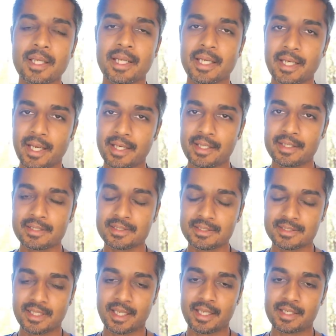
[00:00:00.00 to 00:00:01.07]

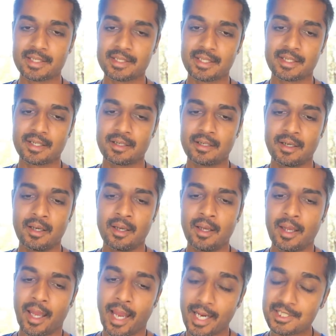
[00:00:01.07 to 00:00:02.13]
Canadians, and uh,
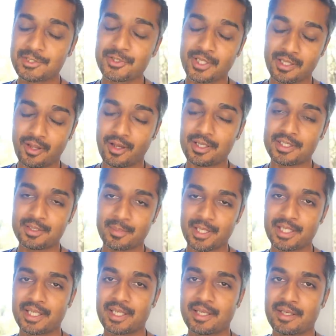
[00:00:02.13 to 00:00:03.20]
actually a lot of
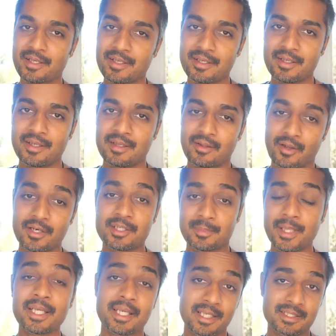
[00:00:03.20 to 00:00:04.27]
Dominican, a lot of
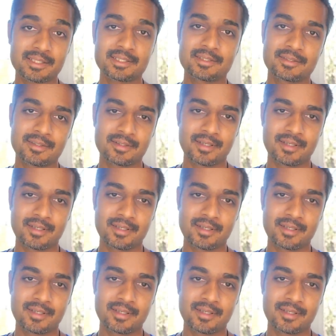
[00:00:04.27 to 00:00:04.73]
Dominicans.